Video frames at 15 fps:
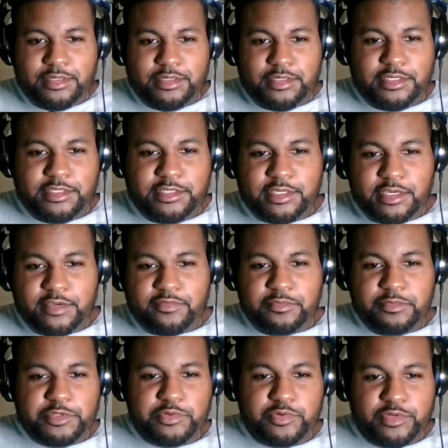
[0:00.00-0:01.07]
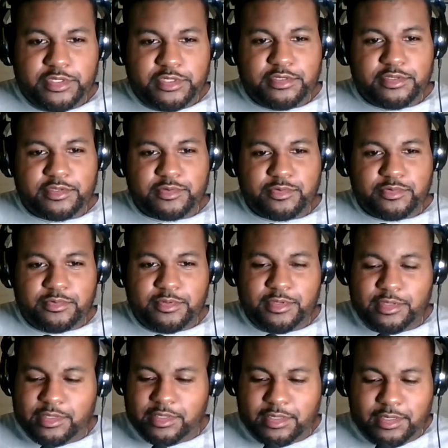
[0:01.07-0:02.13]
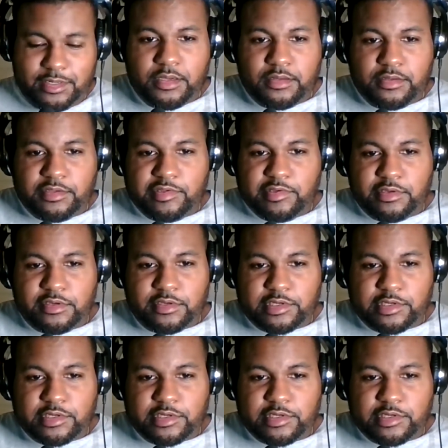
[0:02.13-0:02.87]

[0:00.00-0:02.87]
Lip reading: cheesecake from Junior's. The